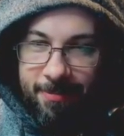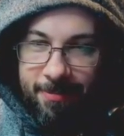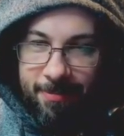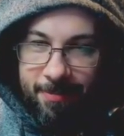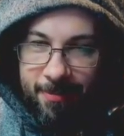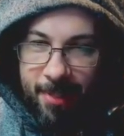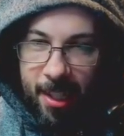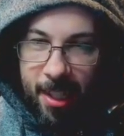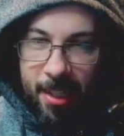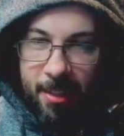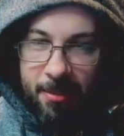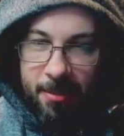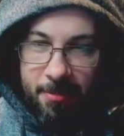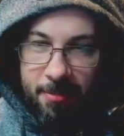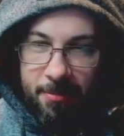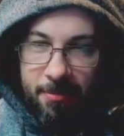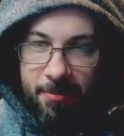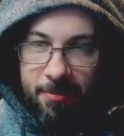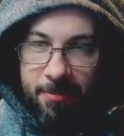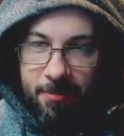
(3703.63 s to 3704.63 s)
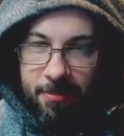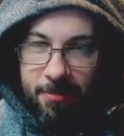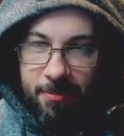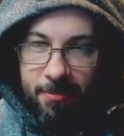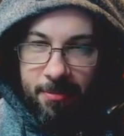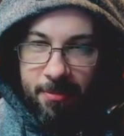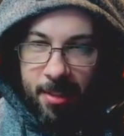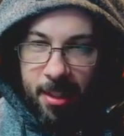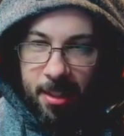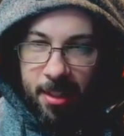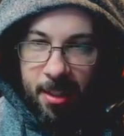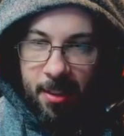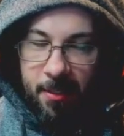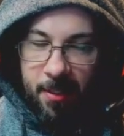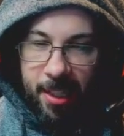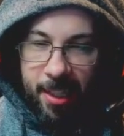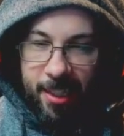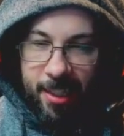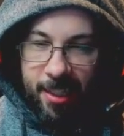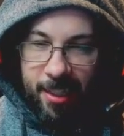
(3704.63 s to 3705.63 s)
Yeah. I don't
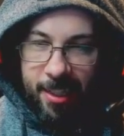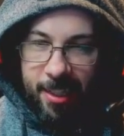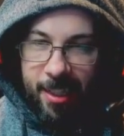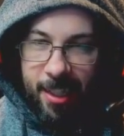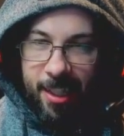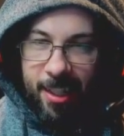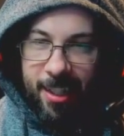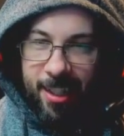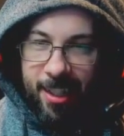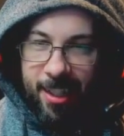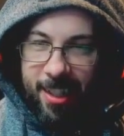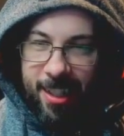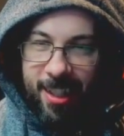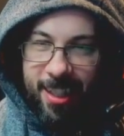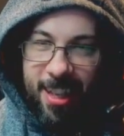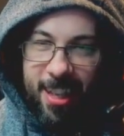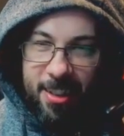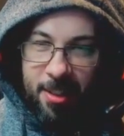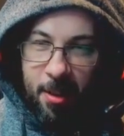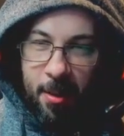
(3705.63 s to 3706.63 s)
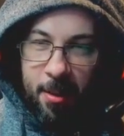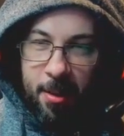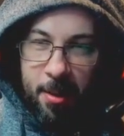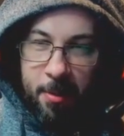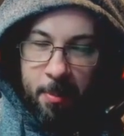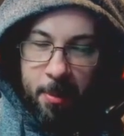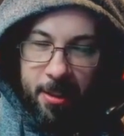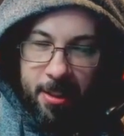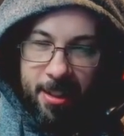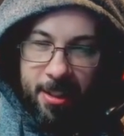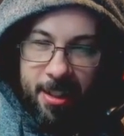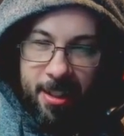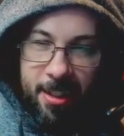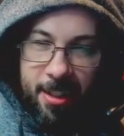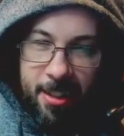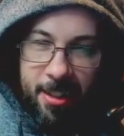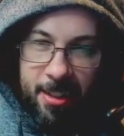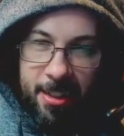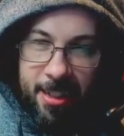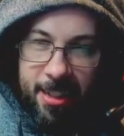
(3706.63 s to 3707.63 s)
really. Sorry, Spud, did I
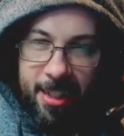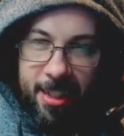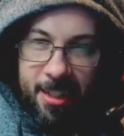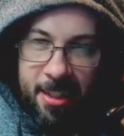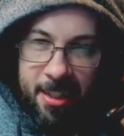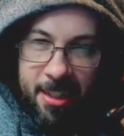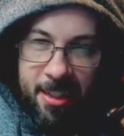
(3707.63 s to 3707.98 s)
hurt you there?